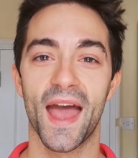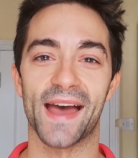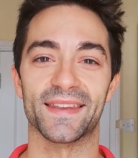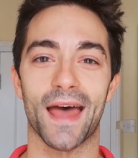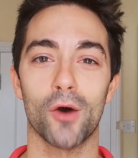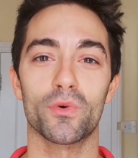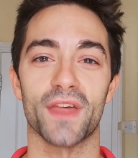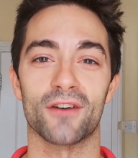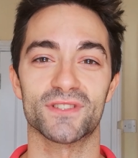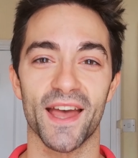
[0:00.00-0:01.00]
And now,
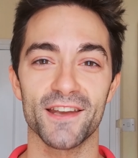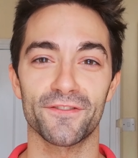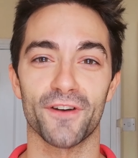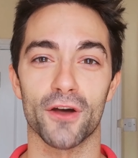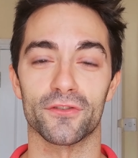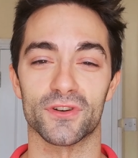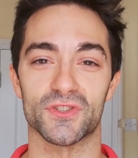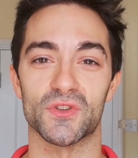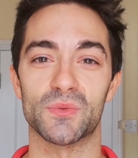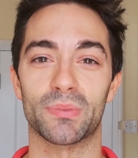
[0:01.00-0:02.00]
without any further
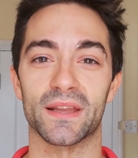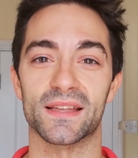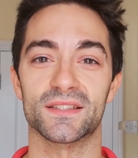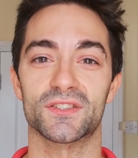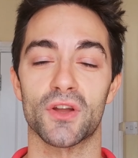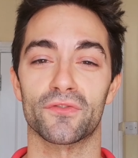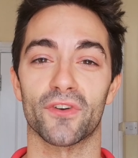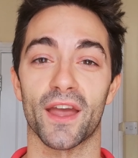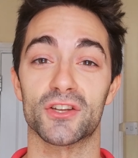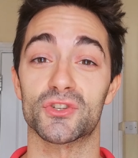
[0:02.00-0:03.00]
ado, please don't
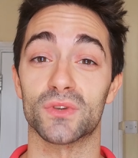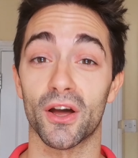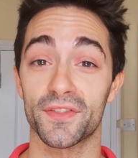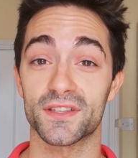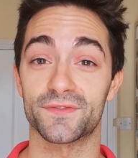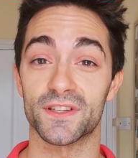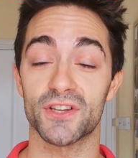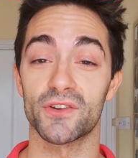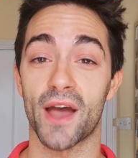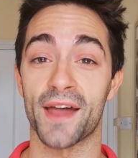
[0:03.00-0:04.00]
forget to like this
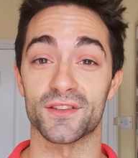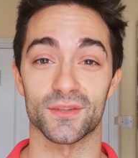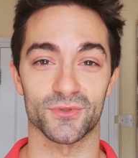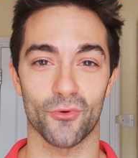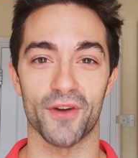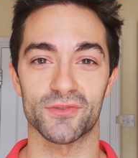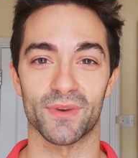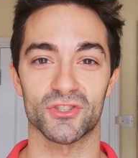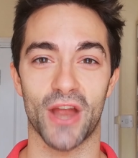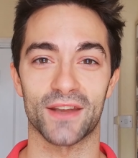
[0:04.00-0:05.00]
video and subscribe to
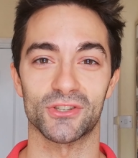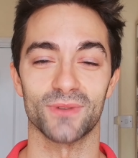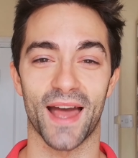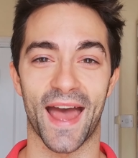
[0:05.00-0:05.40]
my channel,